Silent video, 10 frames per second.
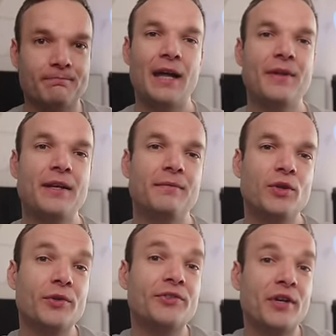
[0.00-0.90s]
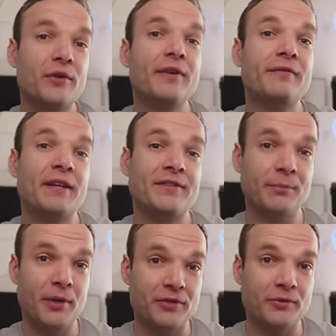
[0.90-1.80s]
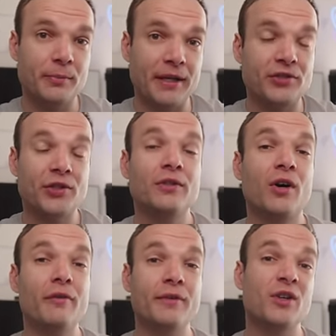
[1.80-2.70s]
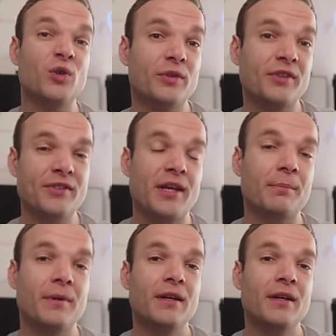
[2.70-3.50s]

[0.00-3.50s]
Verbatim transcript: And then your self invested personal pension, often called a SIPP,